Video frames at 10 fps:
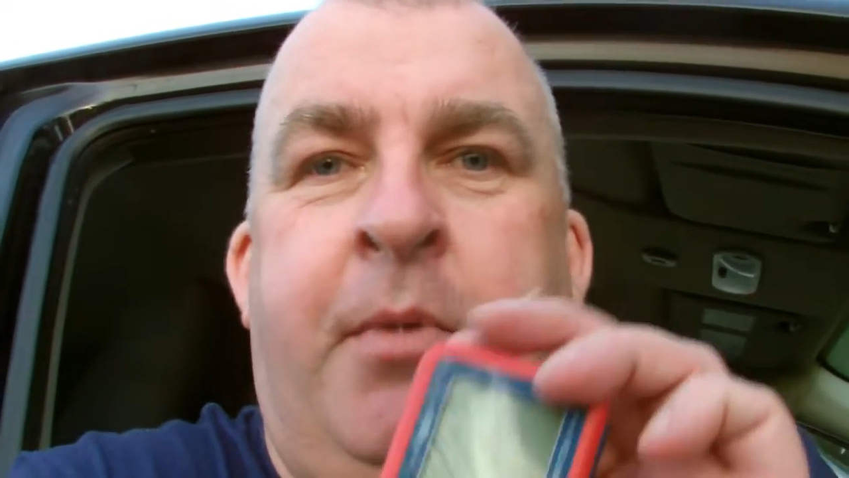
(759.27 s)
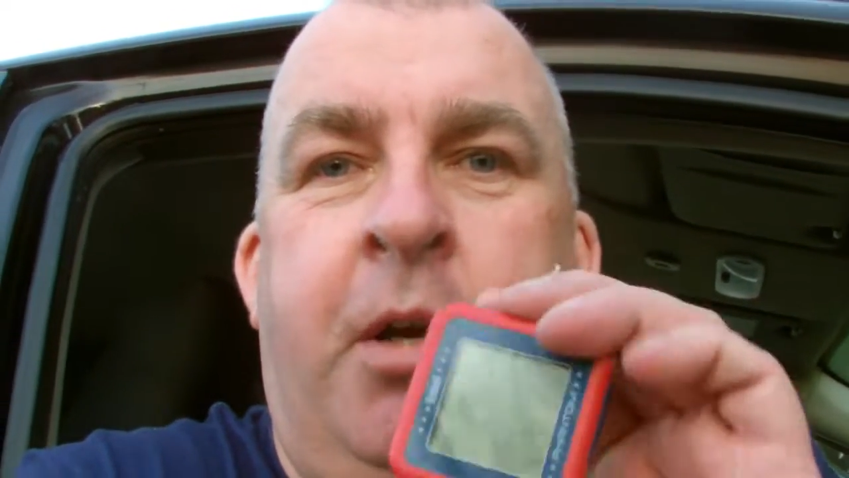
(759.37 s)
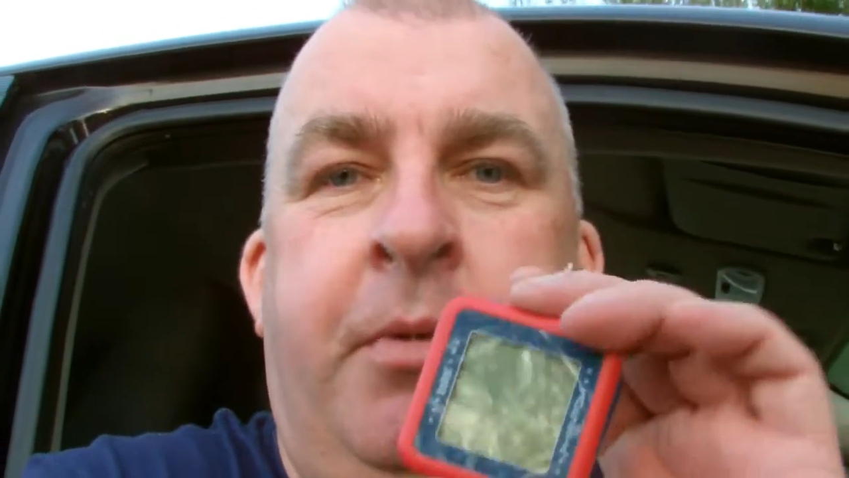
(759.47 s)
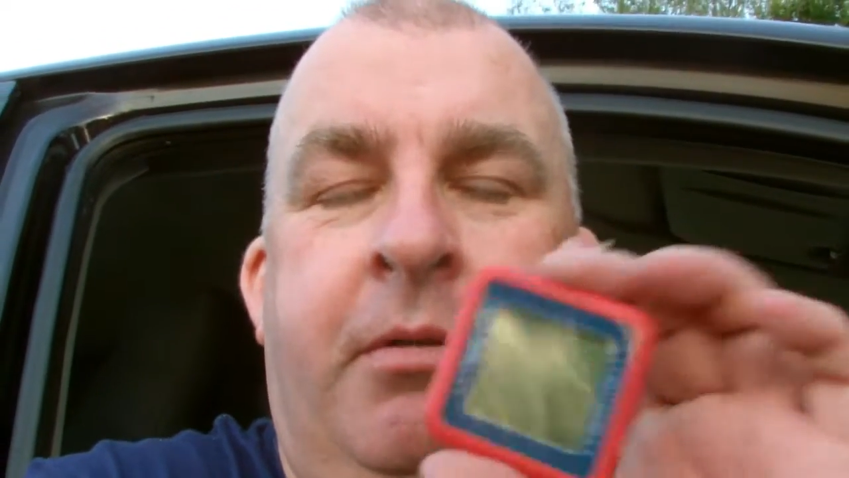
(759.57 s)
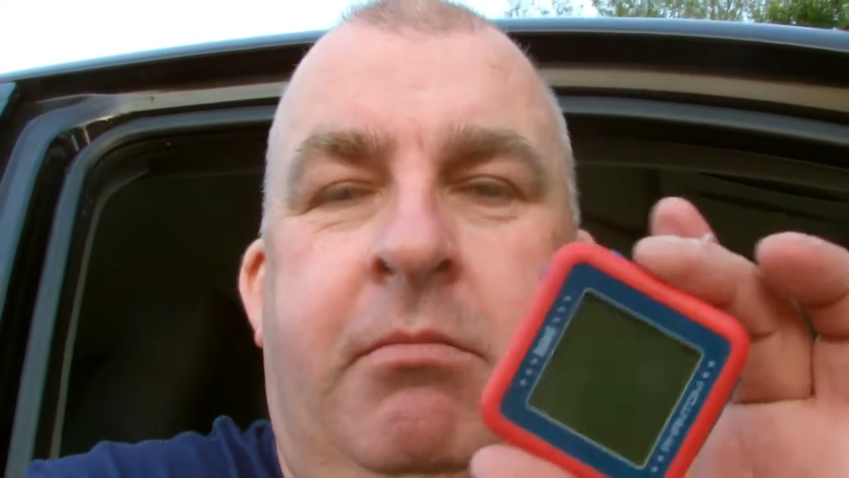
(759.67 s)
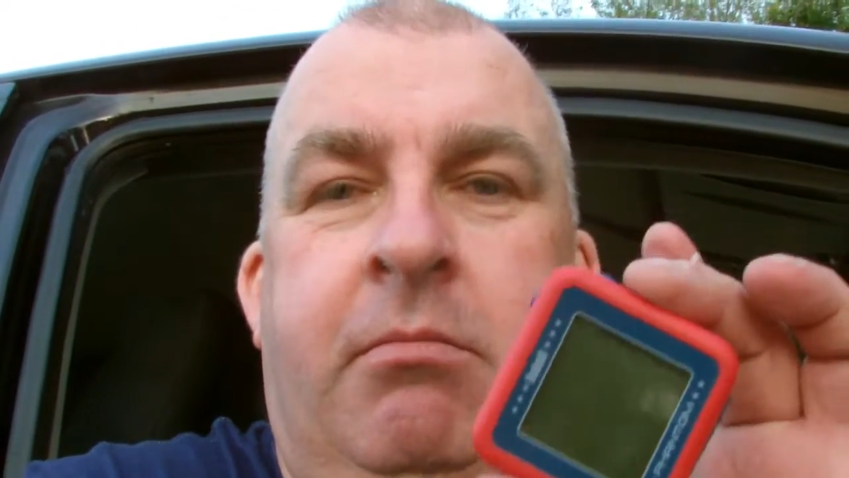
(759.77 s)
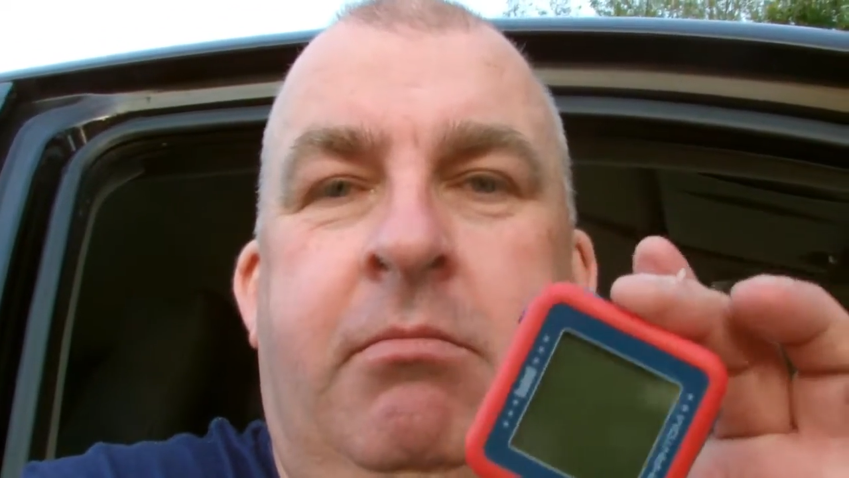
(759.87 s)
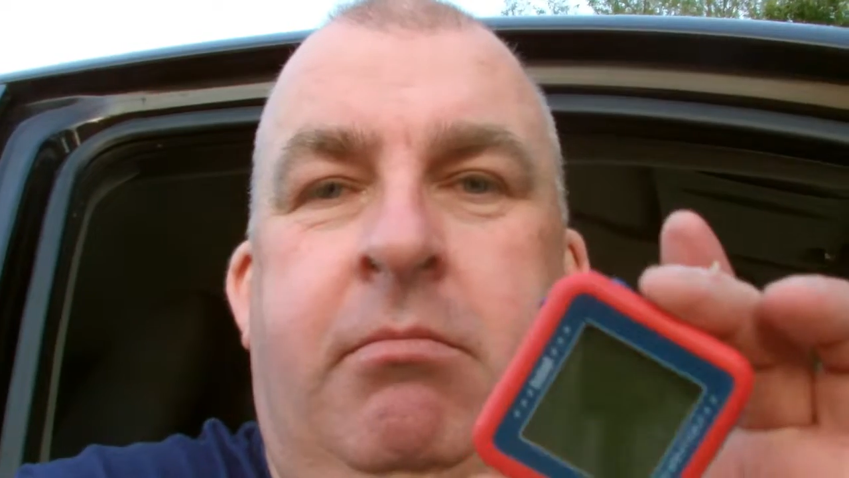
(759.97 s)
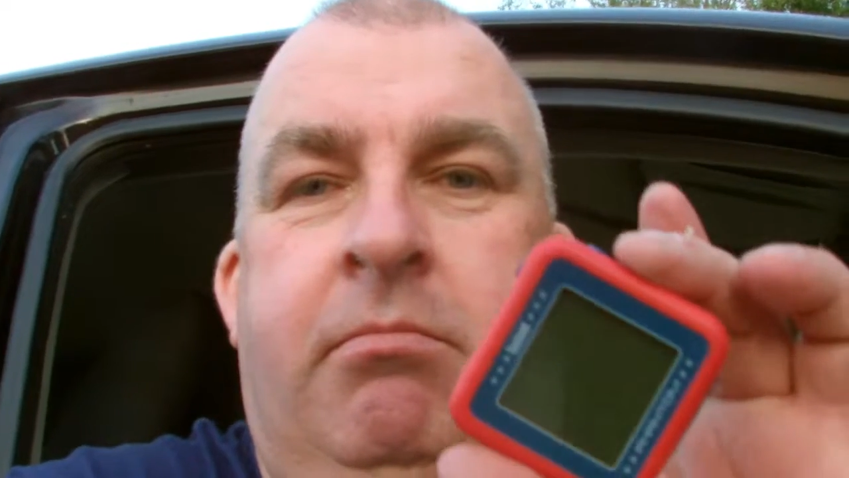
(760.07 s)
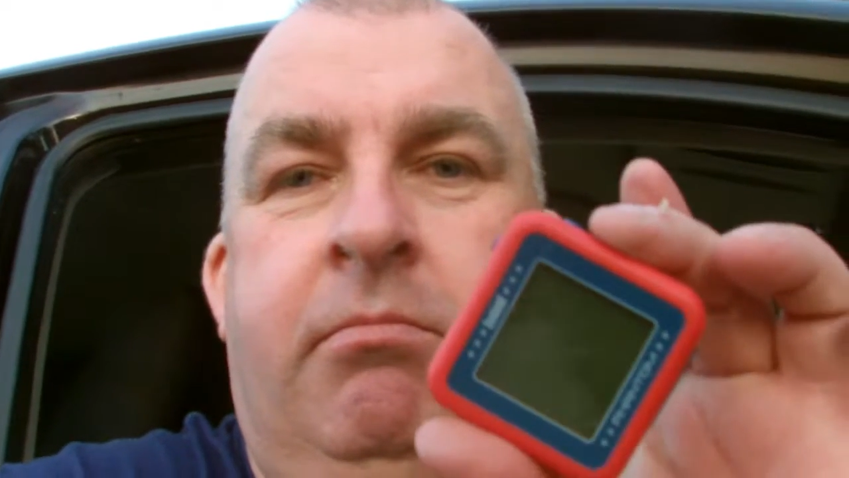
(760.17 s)
moment
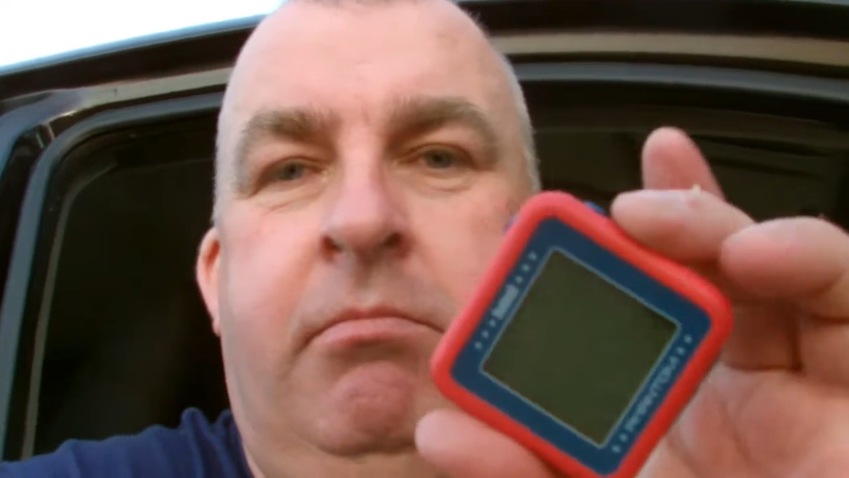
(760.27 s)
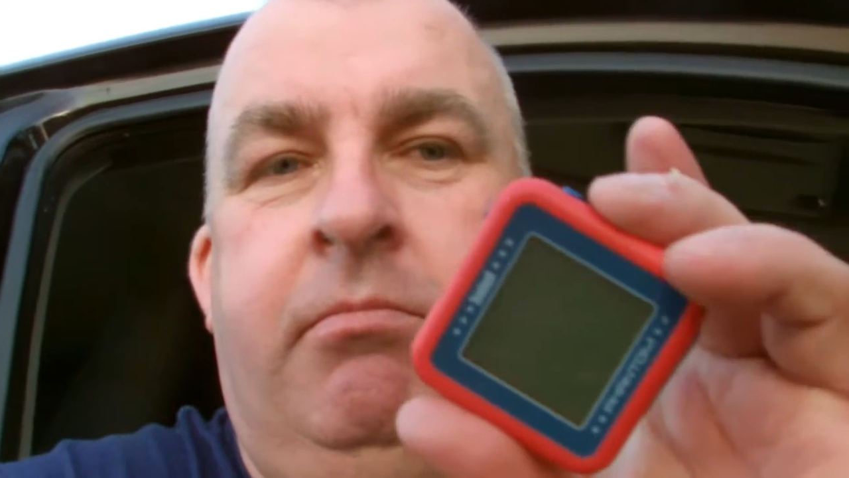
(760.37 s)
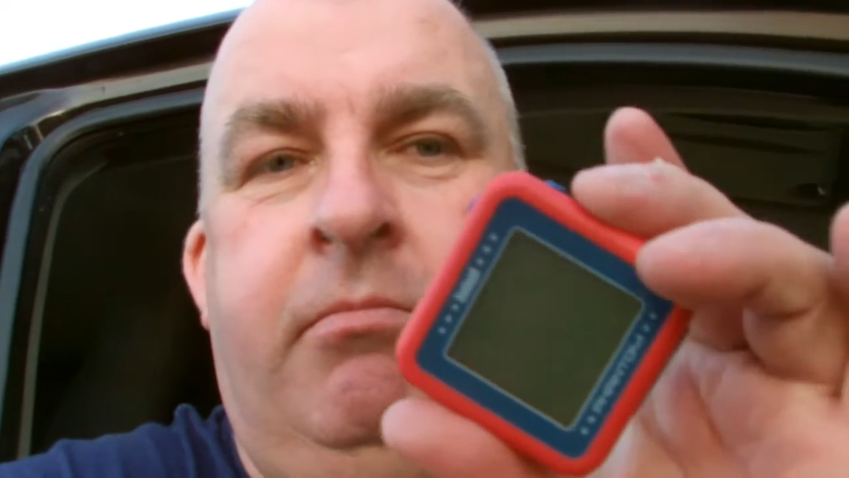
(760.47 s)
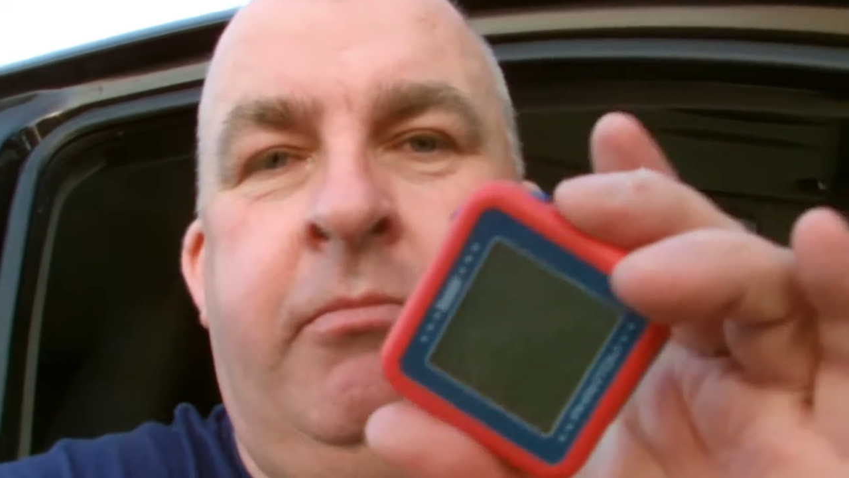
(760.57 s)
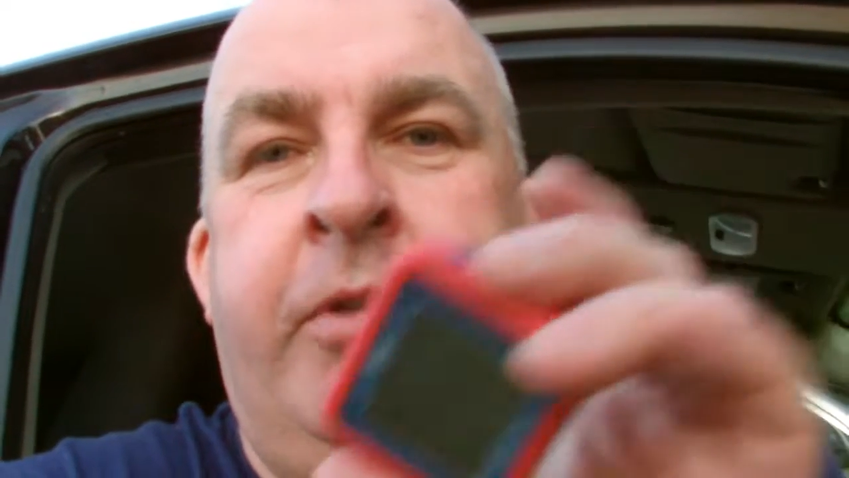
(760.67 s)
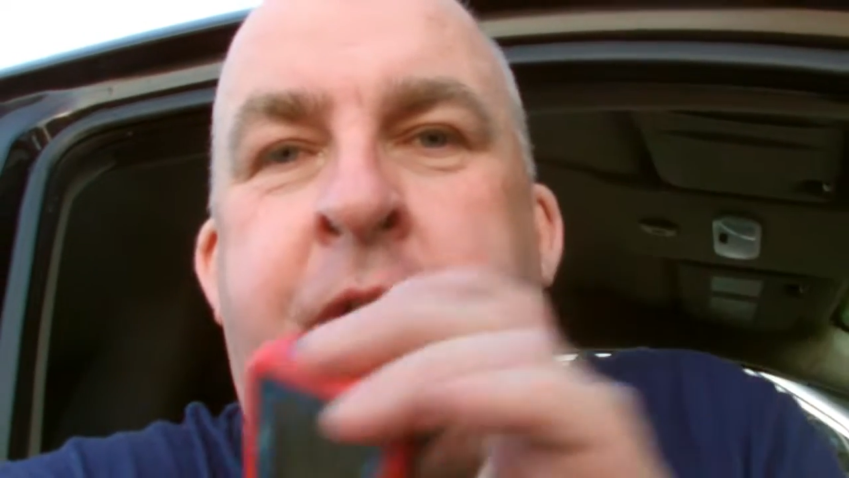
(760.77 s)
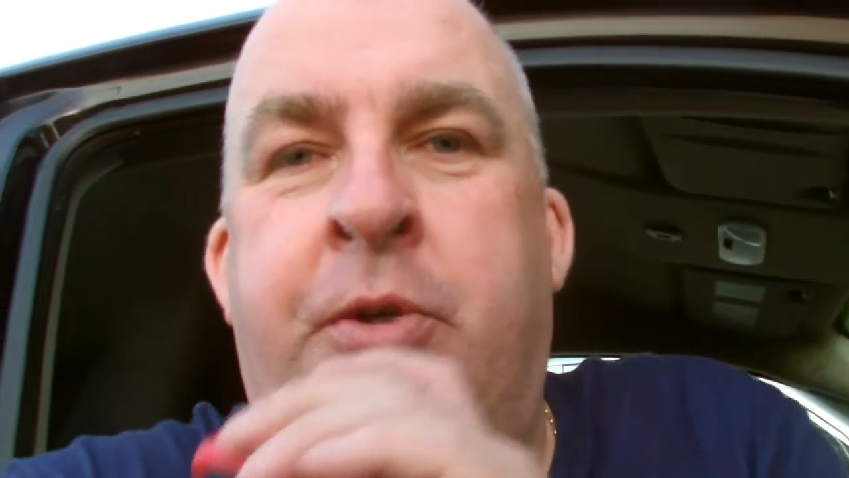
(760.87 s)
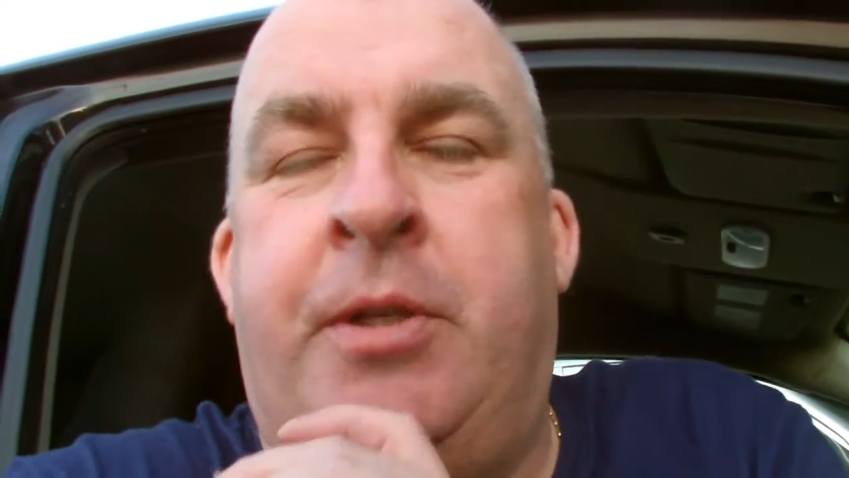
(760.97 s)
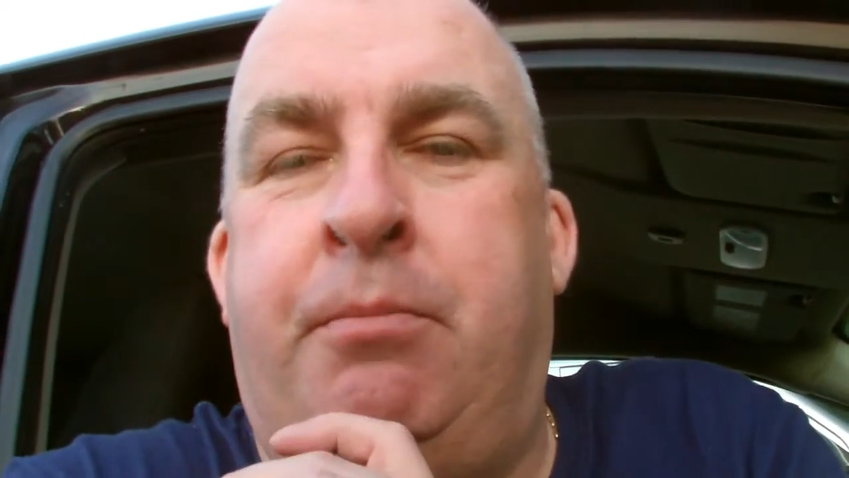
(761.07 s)
reduced